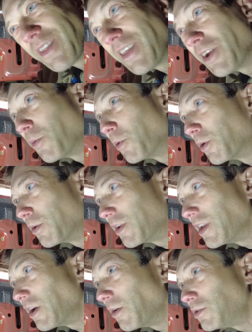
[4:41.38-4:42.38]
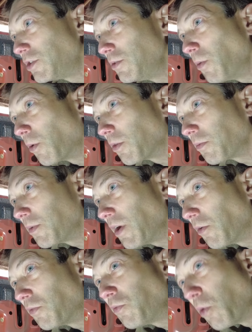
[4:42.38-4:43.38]
that there were, 2 or 3
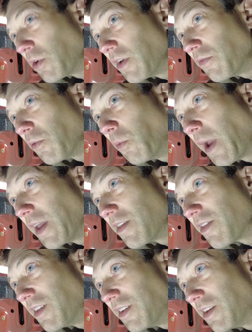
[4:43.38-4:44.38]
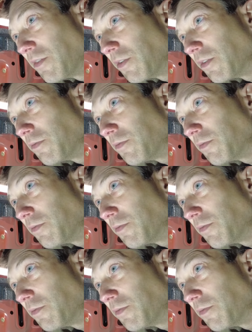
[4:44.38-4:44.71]
or 4 different ways that different